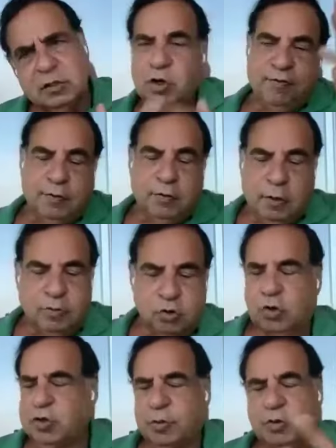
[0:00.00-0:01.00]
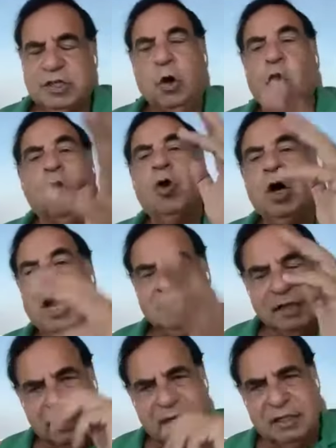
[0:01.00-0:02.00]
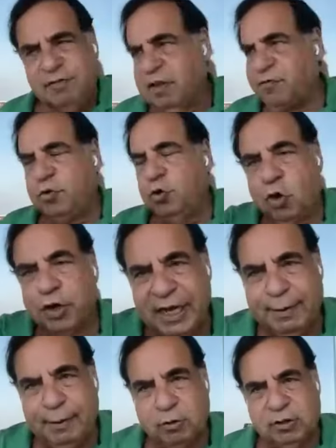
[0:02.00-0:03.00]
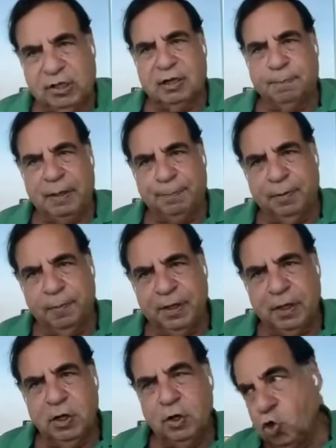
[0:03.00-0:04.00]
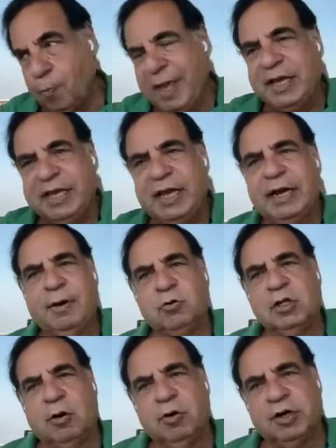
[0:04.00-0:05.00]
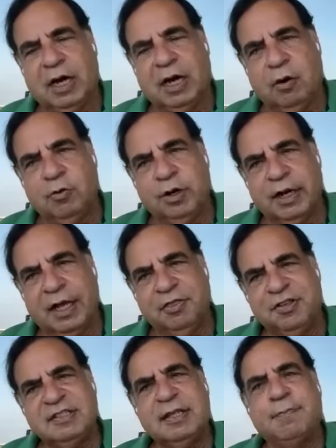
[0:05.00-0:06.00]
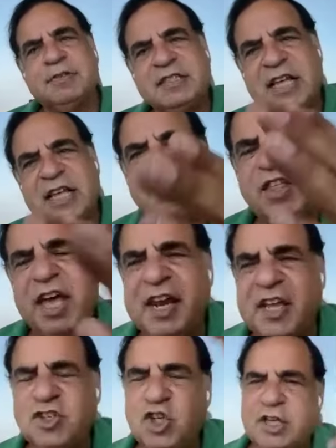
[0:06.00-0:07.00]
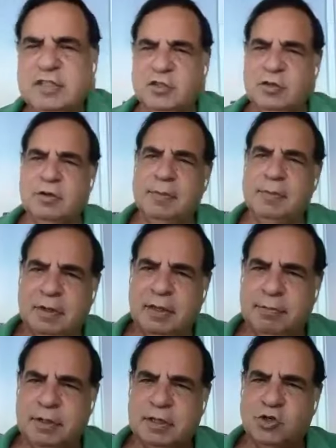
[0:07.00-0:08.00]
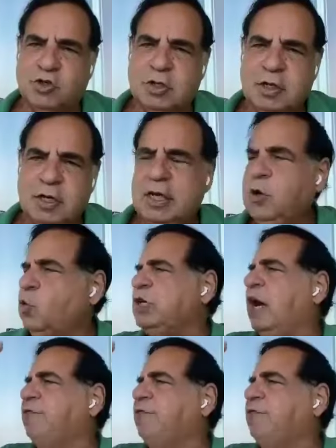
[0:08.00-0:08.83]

or even uh, they would say, or alternatively, if you don't care about other people, you may care about our, our health system. Save the NHS. You remember the British? we